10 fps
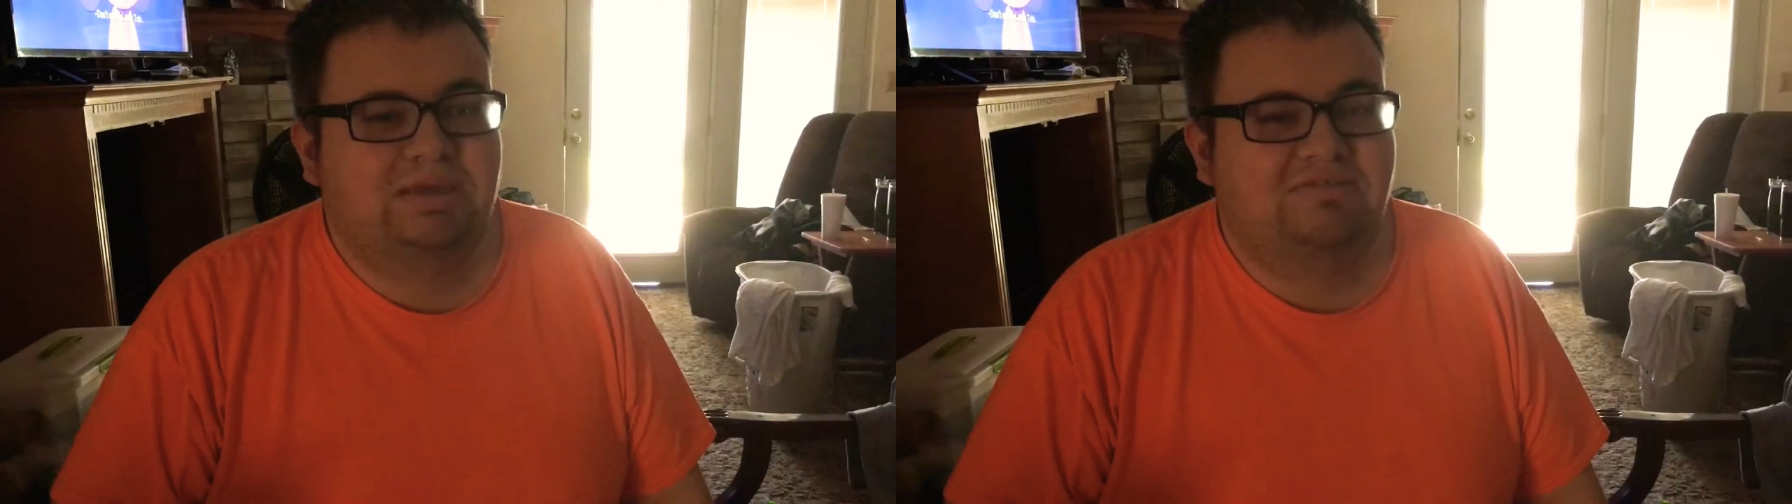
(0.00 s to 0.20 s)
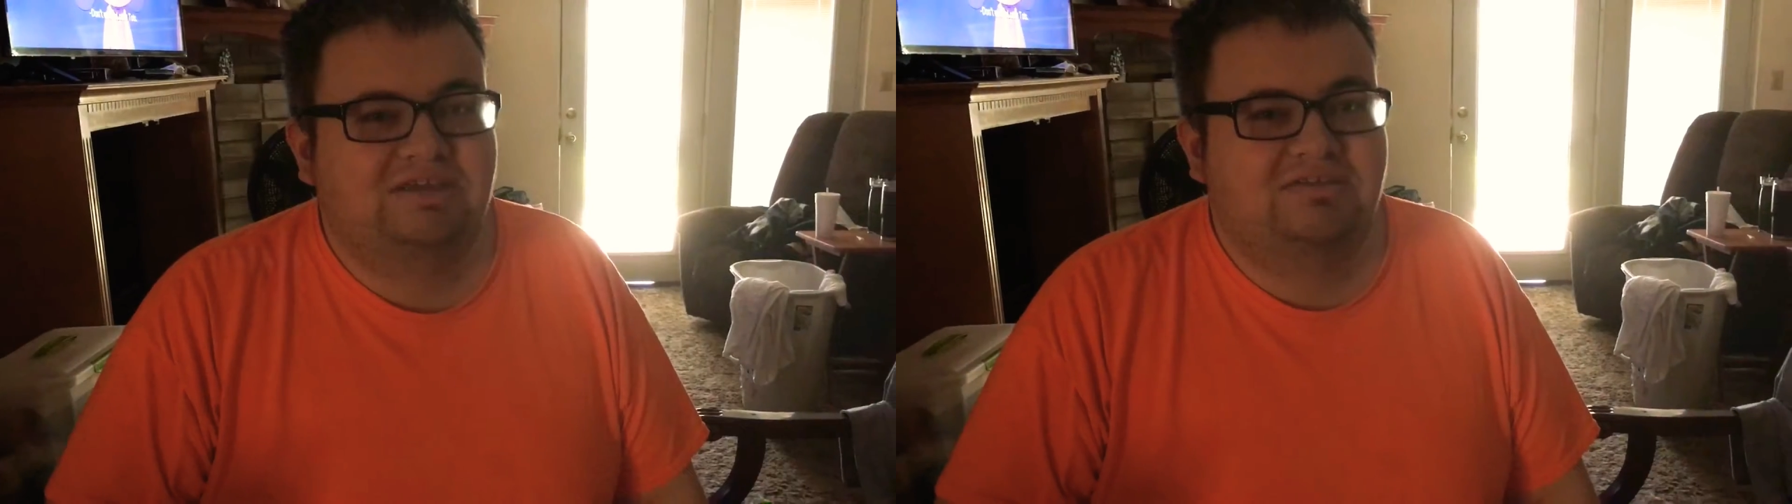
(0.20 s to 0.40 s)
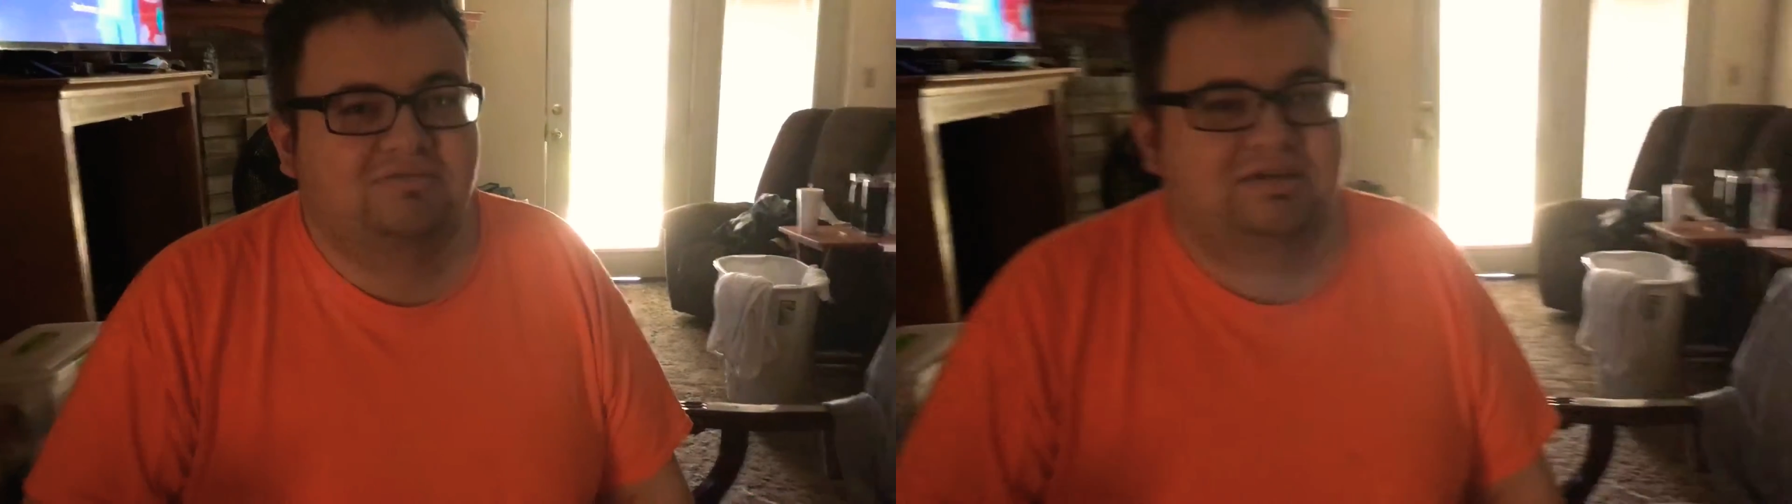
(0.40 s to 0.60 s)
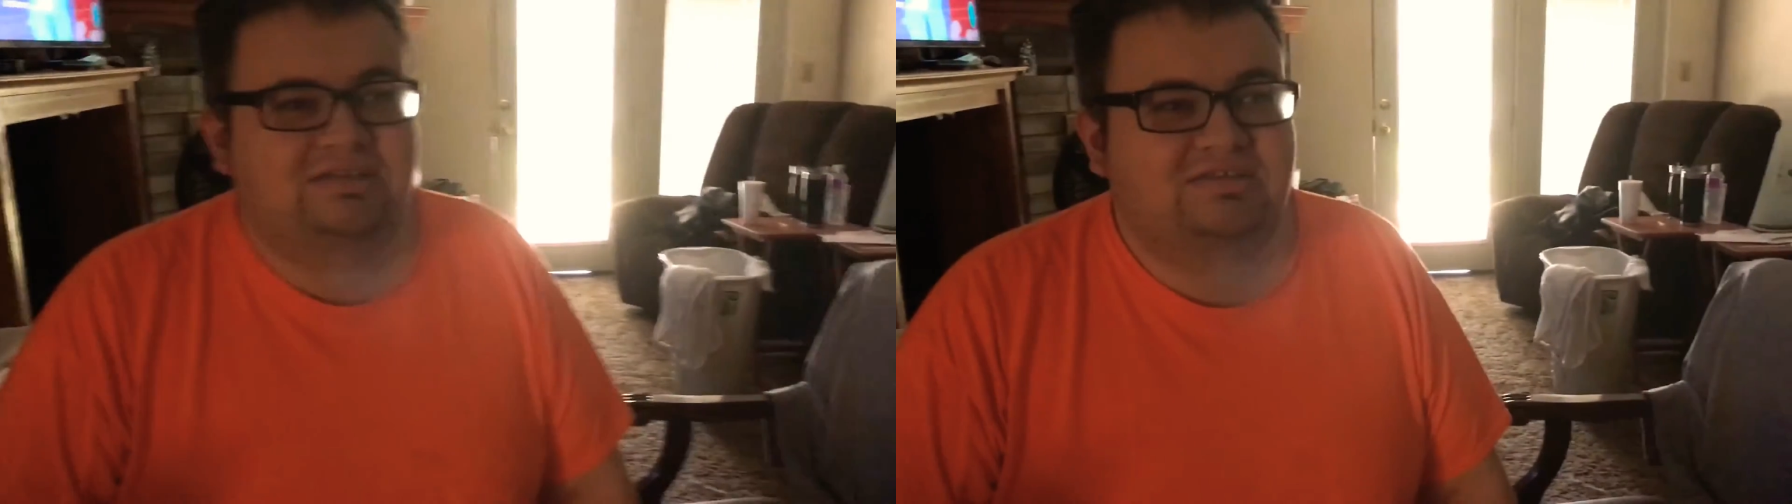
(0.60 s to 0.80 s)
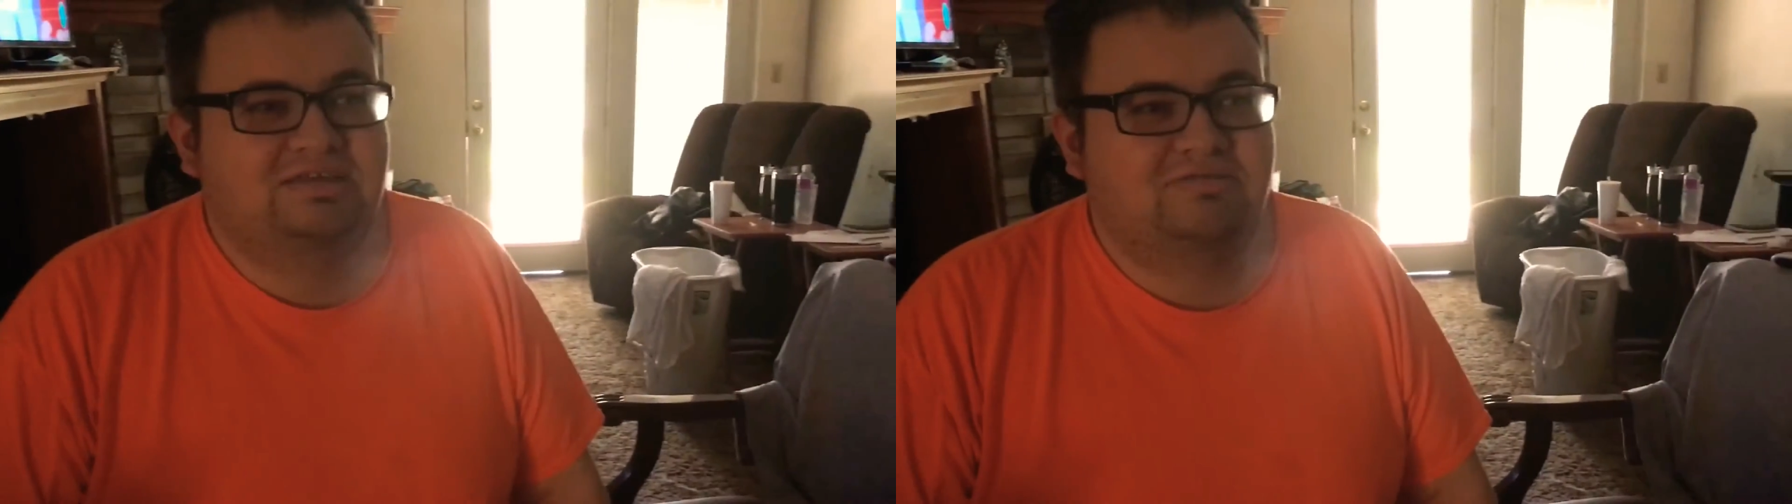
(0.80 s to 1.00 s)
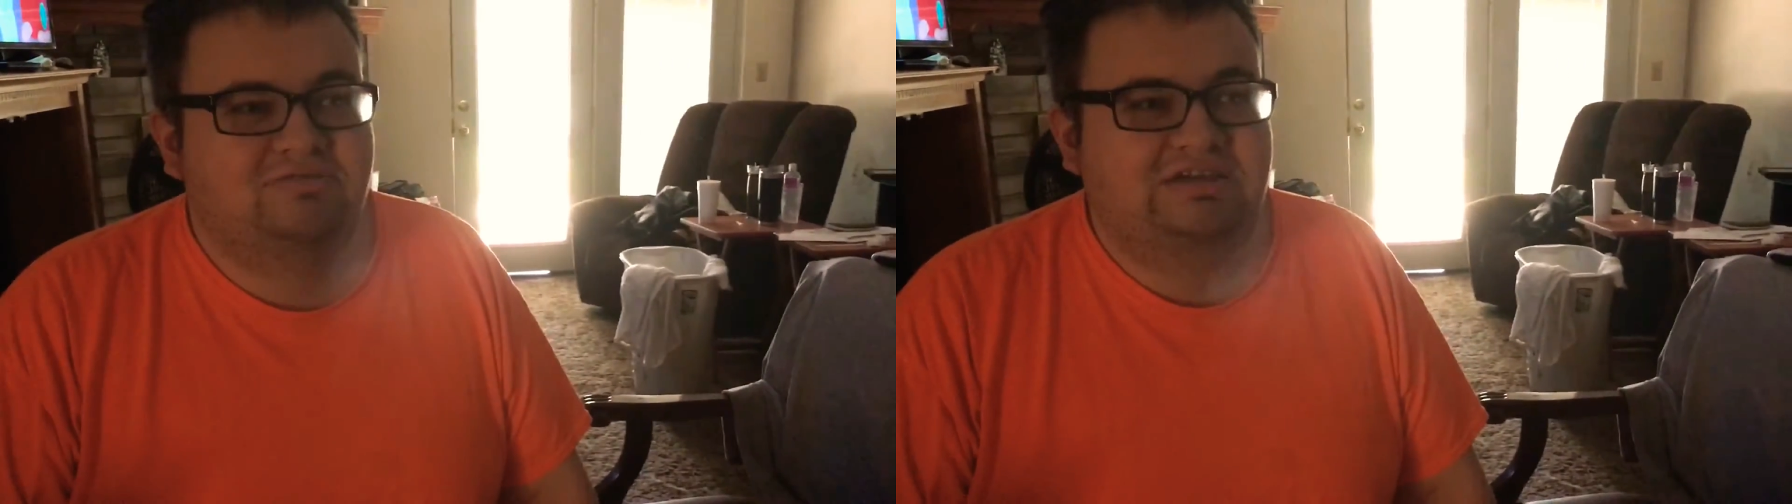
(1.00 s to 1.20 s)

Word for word: Billy, which is